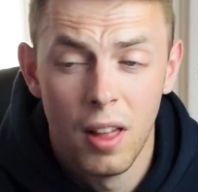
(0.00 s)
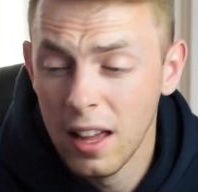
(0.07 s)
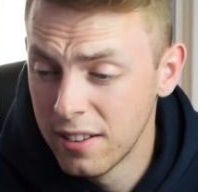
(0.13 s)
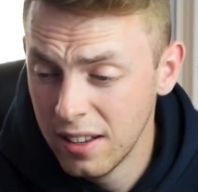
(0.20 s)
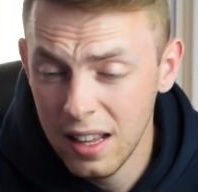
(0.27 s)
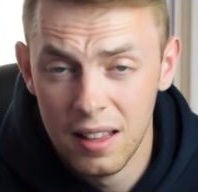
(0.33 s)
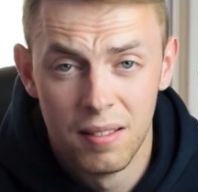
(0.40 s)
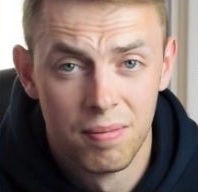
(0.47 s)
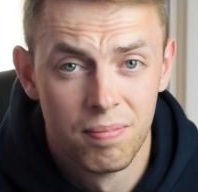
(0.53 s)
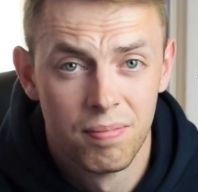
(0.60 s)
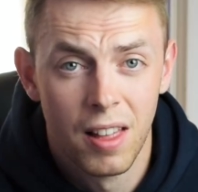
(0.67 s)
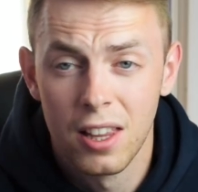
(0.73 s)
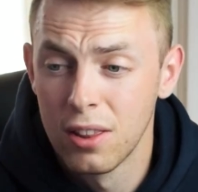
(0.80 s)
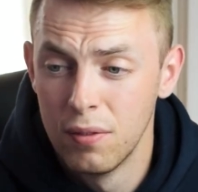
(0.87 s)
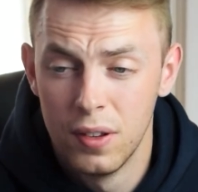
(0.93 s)
That's it.
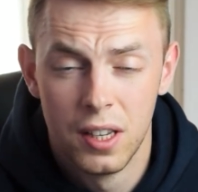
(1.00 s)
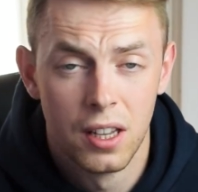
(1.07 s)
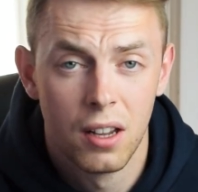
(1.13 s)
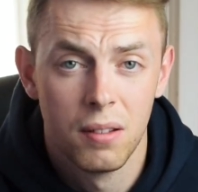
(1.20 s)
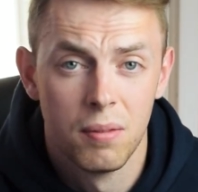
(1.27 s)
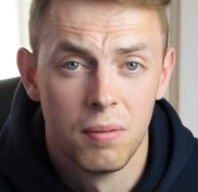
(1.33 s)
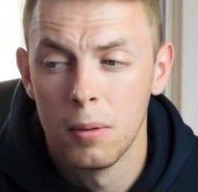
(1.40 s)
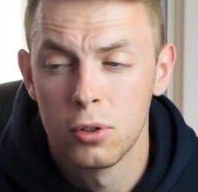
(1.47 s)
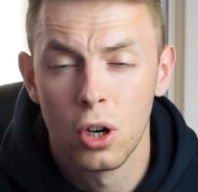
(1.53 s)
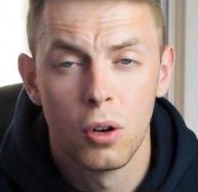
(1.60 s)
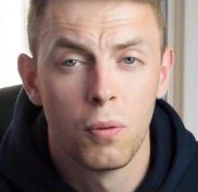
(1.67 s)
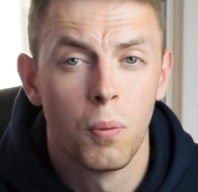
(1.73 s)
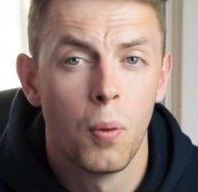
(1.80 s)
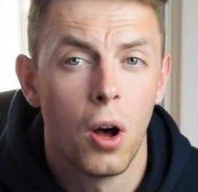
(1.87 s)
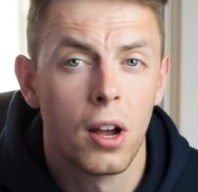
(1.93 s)
That's the video. I'm
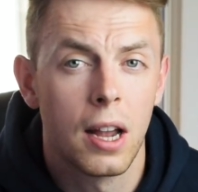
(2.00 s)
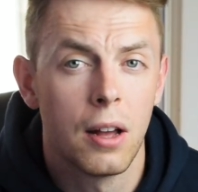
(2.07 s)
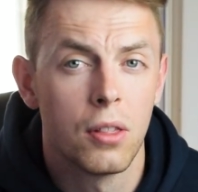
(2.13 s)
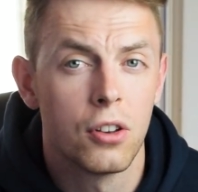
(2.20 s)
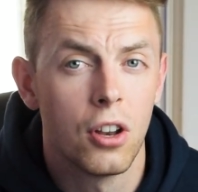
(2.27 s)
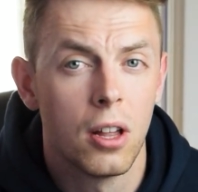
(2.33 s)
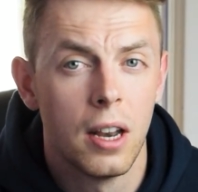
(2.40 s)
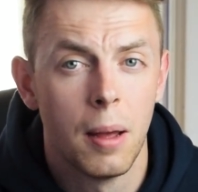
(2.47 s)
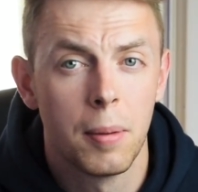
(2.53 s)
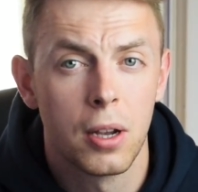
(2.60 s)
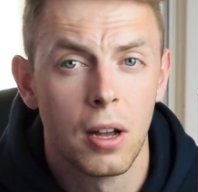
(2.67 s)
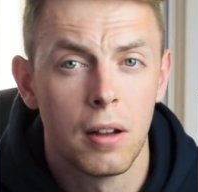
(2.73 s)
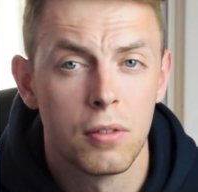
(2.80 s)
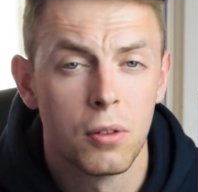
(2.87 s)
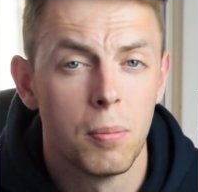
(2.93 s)
trying to work out the dynamic,
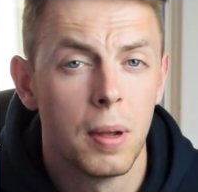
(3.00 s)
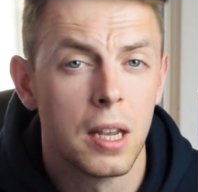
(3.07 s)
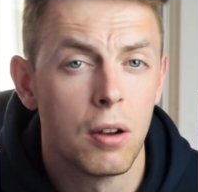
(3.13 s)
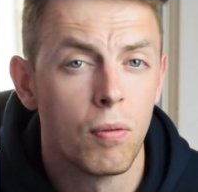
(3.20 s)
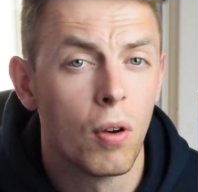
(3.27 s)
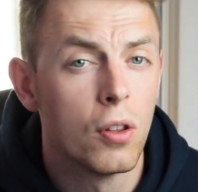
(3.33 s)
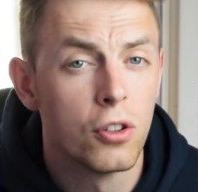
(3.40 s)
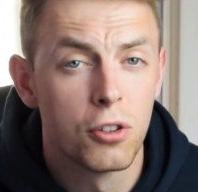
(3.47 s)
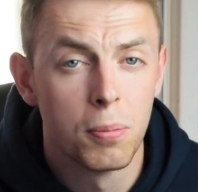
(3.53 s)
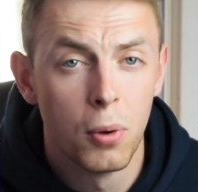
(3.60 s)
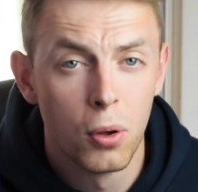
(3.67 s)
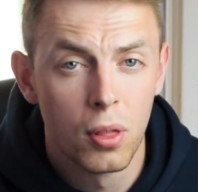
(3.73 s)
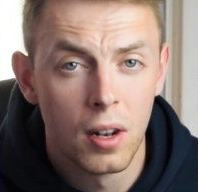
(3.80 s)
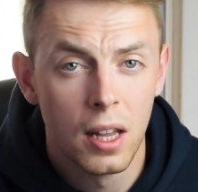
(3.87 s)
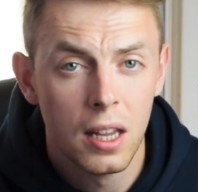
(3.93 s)
how to make it run
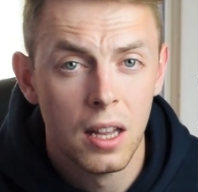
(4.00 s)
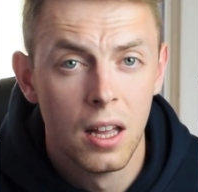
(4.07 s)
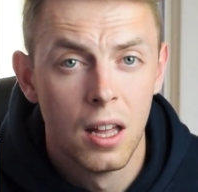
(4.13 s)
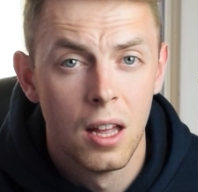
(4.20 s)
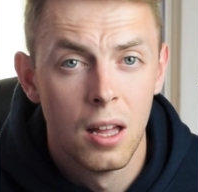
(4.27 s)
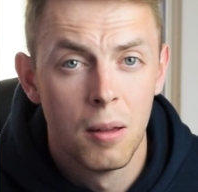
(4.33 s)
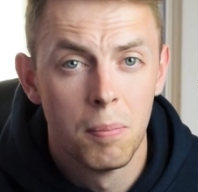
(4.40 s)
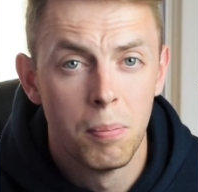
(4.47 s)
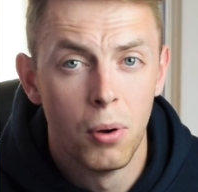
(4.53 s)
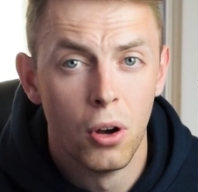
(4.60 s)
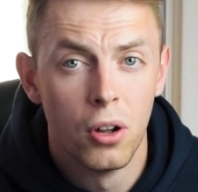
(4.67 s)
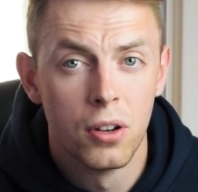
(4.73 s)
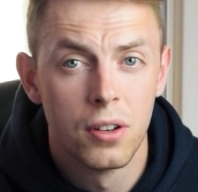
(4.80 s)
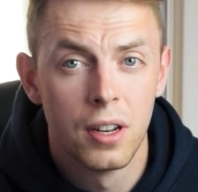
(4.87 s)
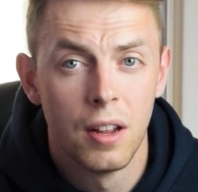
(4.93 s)
smoothly.
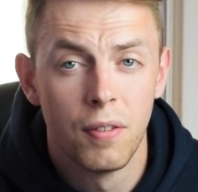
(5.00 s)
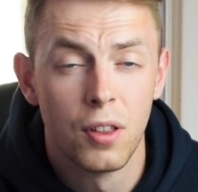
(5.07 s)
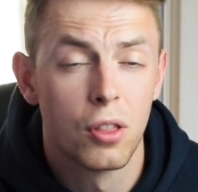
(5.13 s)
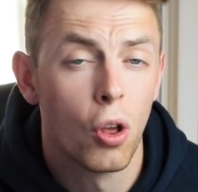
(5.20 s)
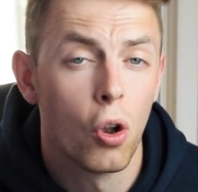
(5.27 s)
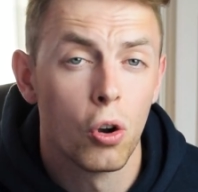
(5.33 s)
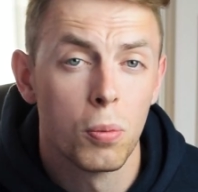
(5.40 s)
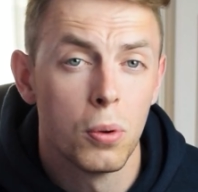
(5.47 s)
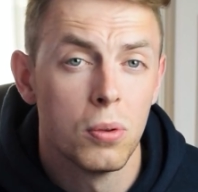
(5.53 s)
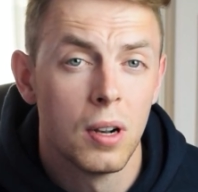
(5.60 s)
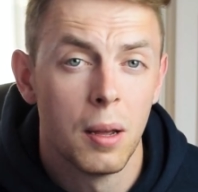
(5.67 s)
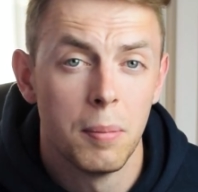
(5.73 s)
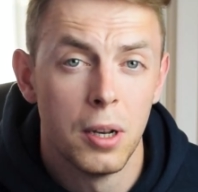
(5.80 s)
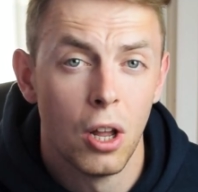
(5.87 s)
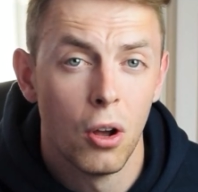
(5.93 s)
But if it's tolerable,
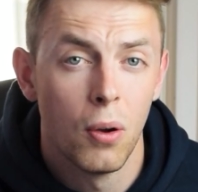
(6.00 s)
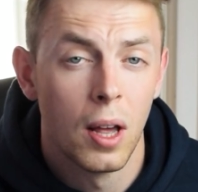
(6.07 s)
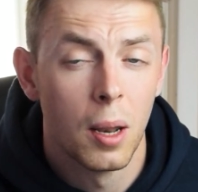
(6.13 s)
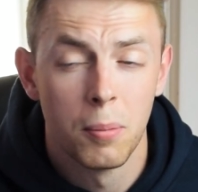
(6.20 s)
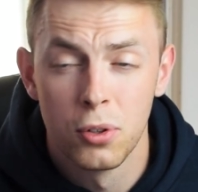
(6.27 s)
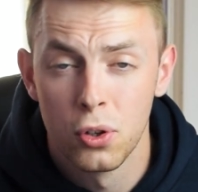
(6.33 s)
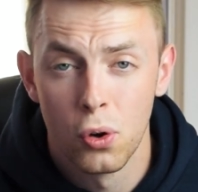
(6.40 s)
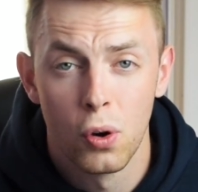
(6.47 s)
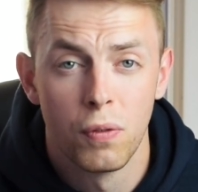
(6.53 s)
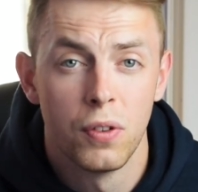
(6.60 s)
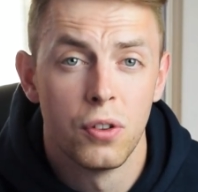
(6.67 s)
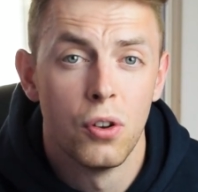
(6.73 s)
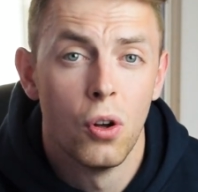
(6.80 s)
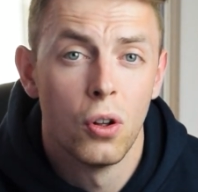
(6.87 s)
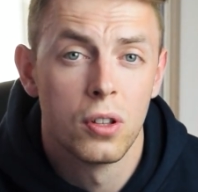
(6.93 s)
let me know. And I'm sorry if
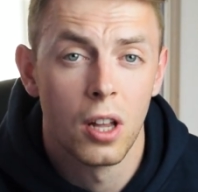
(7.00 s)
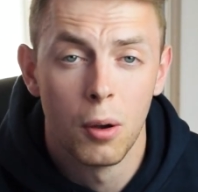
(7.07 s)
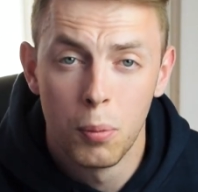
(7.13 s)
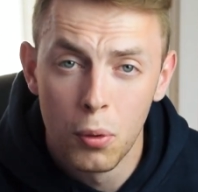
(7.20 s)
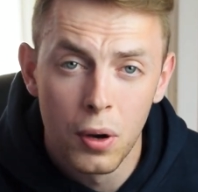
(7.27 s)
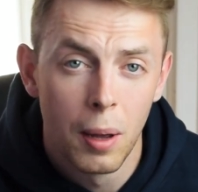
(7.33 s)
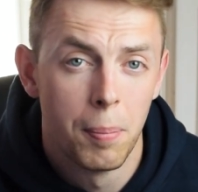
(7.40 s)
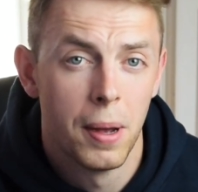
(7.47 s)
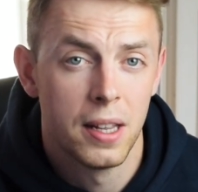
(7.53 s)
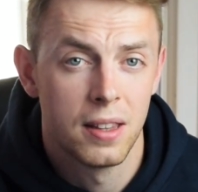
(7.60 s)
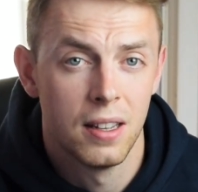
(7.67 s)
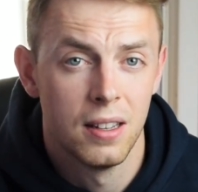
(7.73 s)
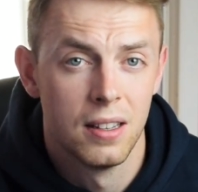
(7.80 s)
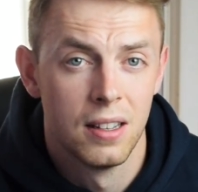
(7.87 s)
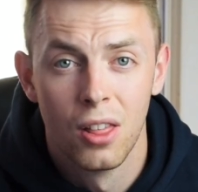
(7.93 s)
it's not. I will get
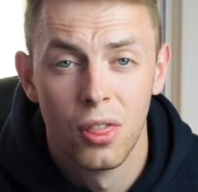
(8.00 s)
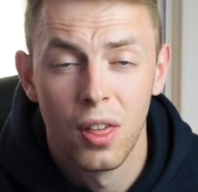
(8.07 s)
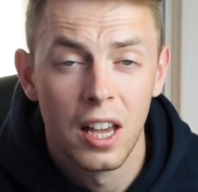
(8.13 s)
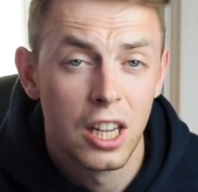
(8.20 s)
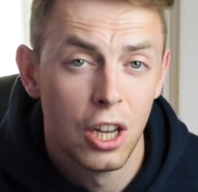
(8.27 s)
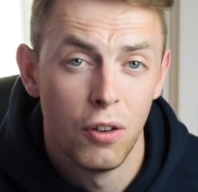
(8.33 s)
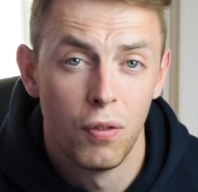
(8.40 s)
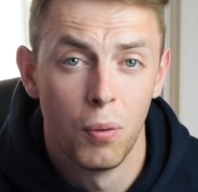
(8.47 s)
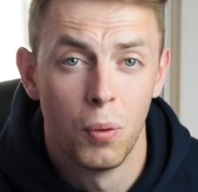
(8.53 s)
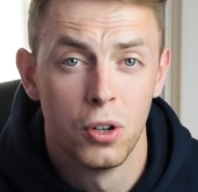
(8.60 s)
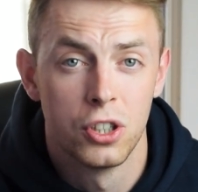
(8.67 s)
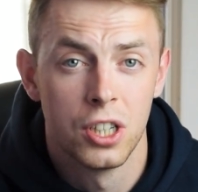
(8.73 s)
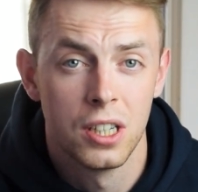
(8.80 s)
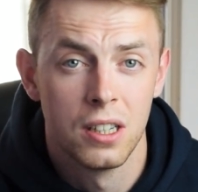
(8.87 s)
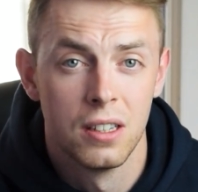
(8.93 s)
better. Thank you for
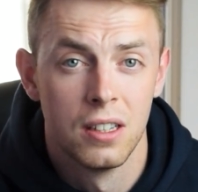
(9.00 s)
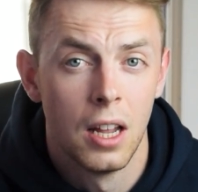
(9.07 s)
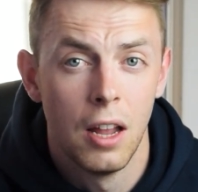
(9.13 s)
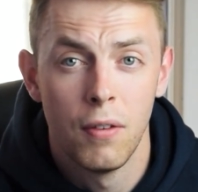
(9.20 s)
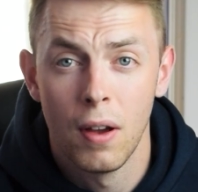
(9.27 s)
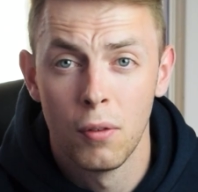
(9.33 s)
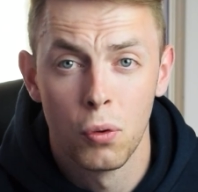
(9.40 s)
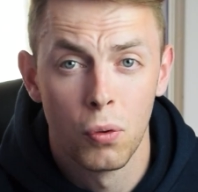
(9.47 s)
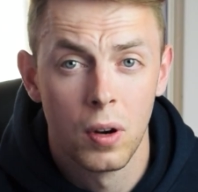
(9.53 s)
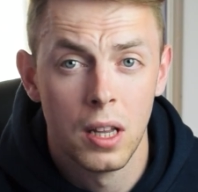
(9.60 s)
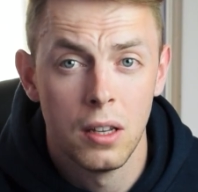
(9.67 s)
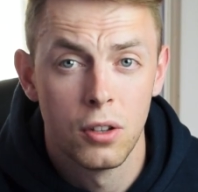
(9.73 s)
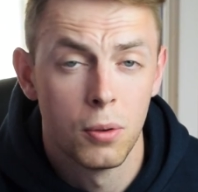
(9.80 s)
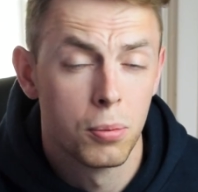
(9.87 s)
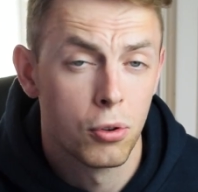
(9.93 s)
watching. If you haven't
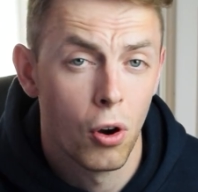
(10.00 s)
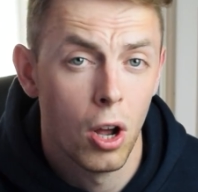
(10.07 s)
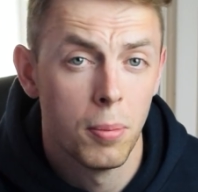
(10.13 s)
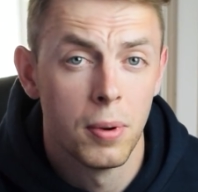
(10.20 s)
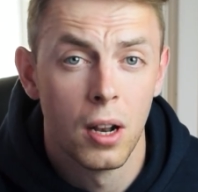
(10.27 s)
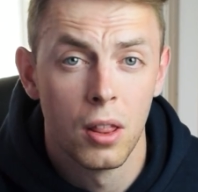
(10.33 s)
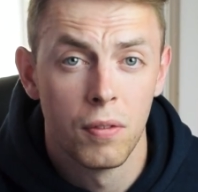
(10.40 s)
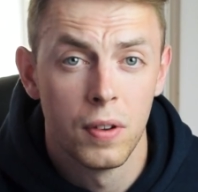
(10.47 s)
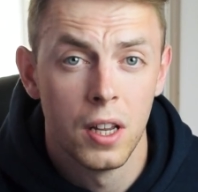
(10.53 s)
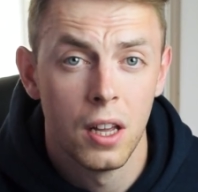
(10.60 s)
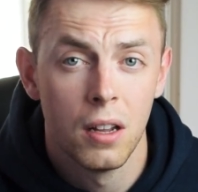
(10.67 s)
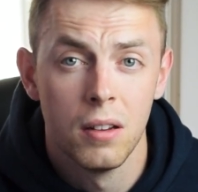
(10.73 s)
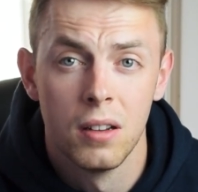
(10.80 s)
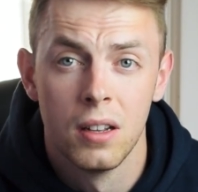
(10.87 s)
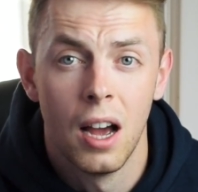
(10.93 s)
already, subscribe and like the
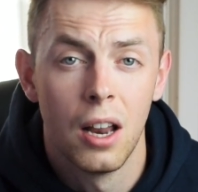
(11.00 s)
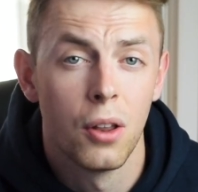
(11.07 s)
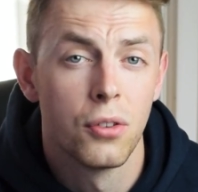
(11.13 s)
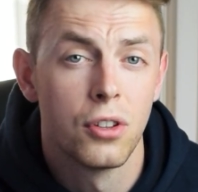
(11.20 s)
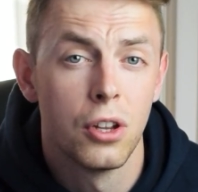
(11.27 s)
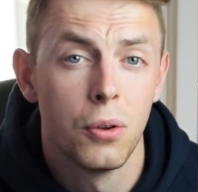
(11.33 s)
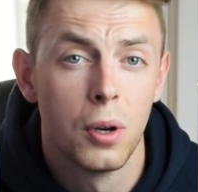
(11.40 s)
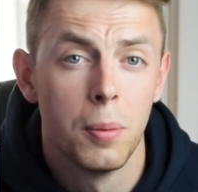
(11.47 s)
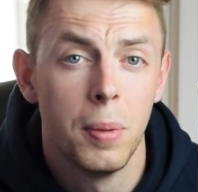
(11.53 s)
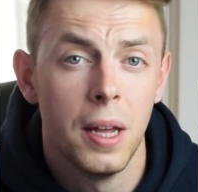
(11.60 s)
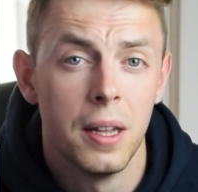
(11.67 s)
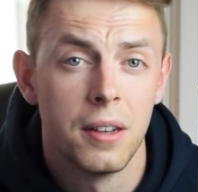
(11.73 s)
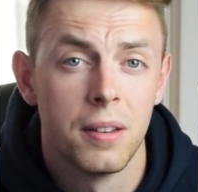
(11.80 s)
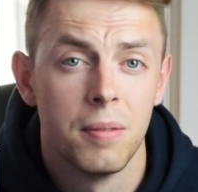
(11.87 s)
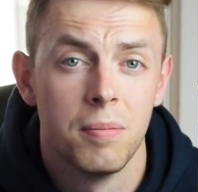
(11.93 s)
video. And I'll see you in a
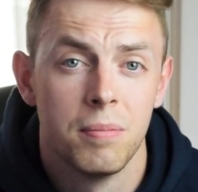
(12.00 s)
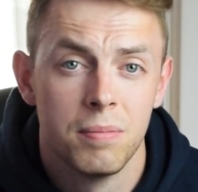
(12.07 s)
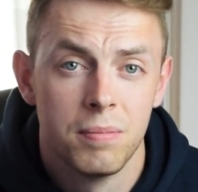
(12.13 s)
bit.